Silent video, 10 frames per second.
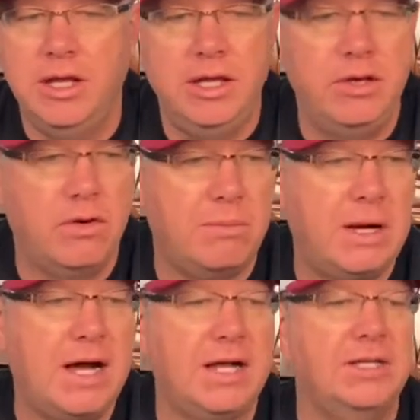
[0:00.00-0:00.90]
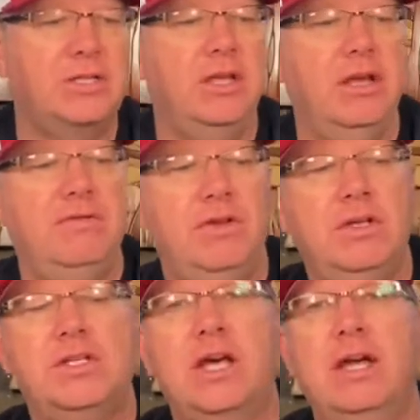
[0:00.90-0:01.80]
in your box if you
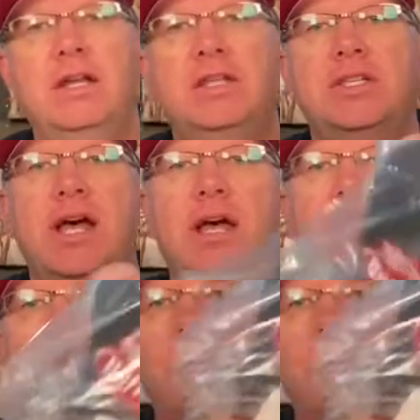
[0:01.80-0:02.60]
decided to sign up